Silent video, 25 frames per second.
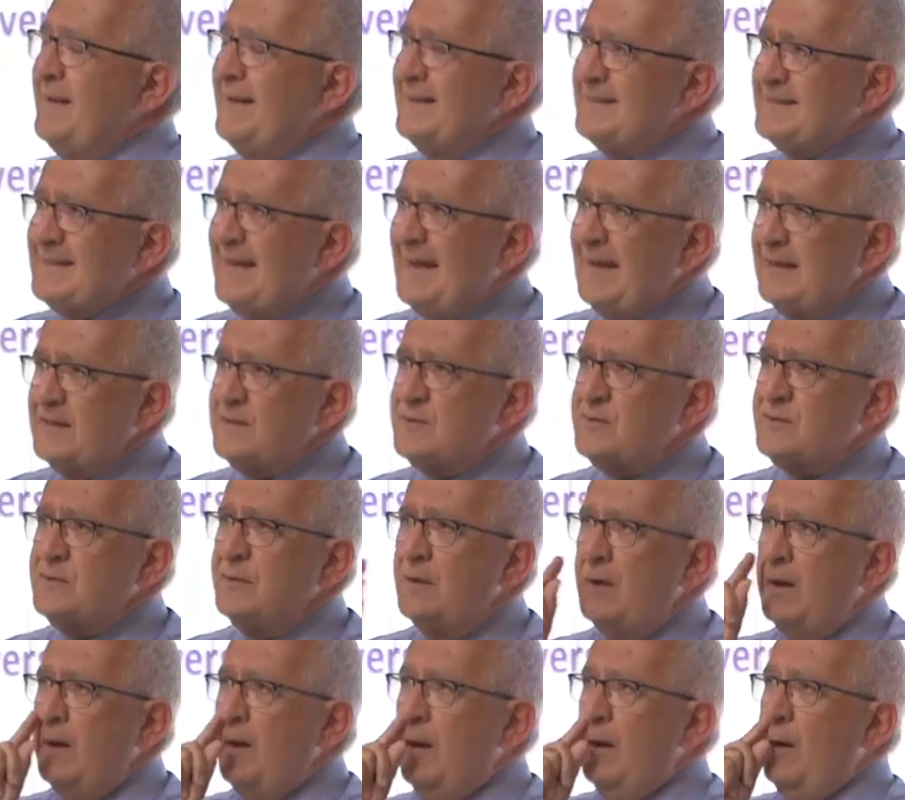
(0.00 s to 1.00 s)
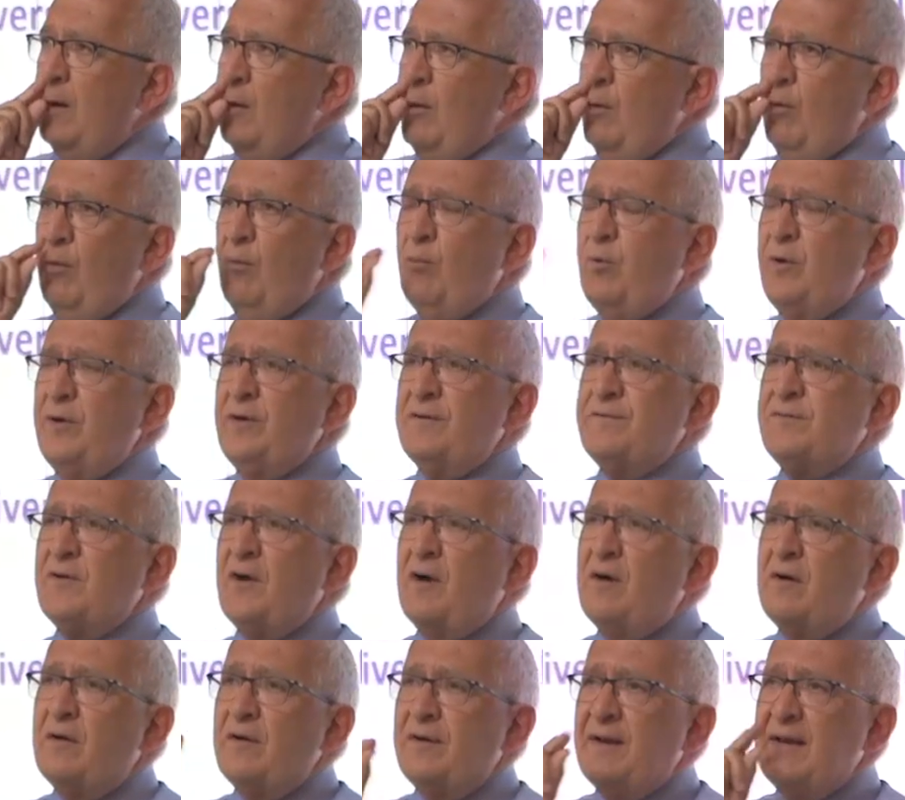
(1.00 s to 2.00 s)
the attacks would have
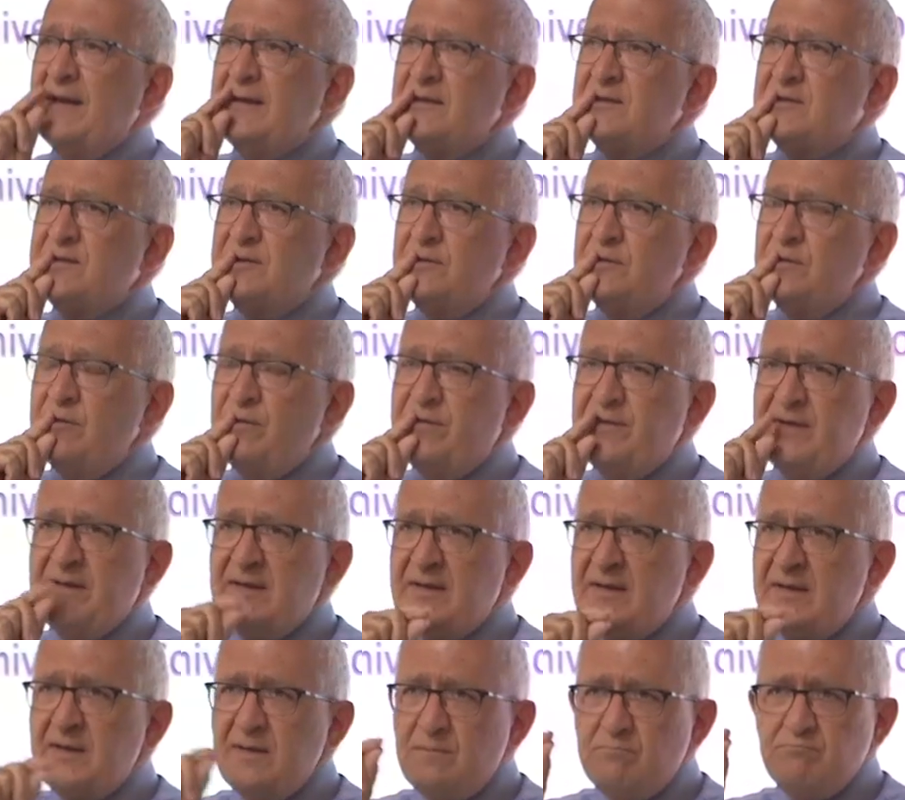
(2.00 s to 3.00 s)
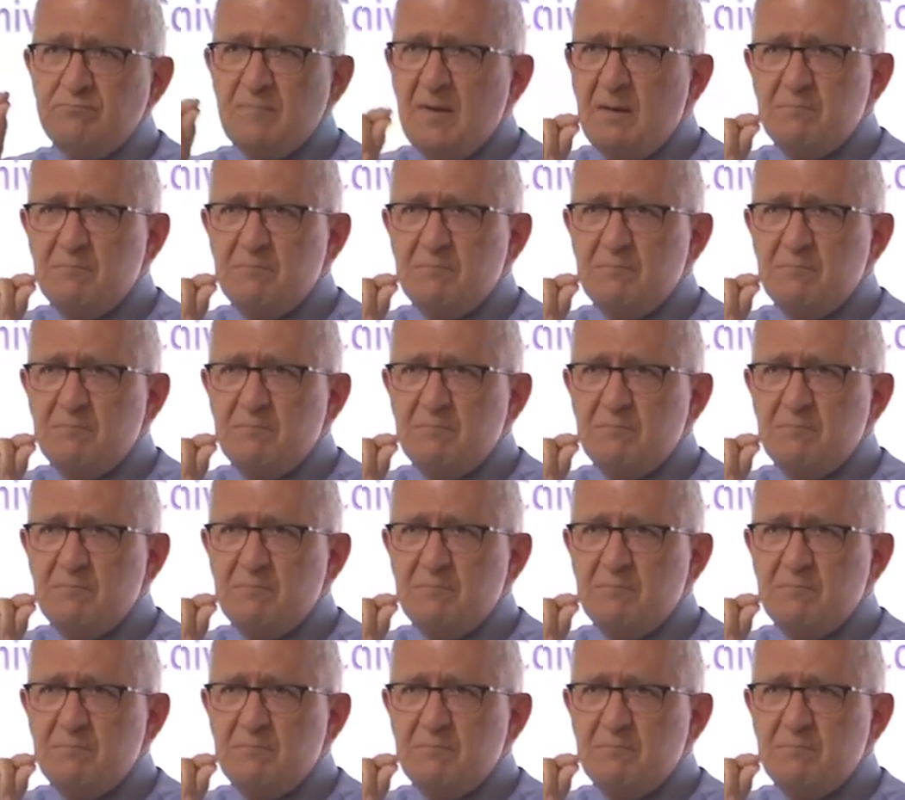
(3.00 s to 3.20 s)
gone into the